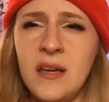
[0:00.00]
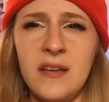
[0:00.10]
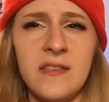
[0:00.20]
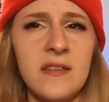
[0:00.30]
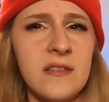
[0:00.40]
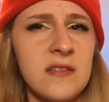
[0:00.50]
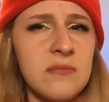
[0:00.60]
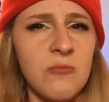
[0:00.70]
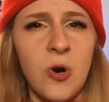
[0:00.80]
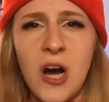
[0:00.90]
He's
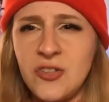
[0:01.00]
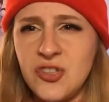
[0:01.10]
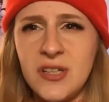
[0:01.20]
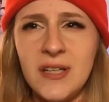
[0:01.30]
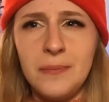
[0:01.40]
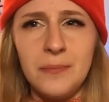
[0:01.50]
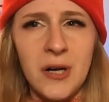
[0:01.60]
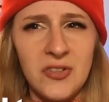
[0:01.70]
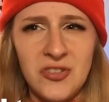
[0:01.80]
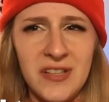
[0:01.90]
this crotchety,
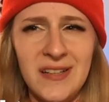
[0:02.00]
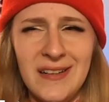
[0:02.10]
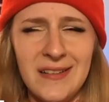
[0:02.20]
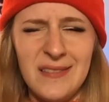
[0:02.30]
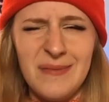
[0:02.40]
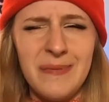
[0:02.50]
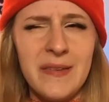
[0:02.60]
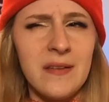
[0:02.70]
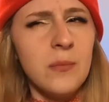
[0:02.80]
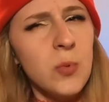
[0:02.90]
pudgety, and in
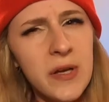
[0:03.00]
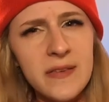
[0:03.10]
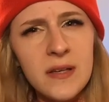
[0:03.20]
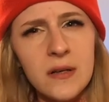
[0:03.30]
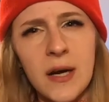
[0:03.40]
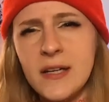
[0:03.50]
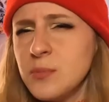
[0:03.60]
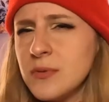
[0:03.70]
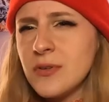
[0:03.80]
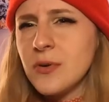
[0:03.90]
some ways unlikable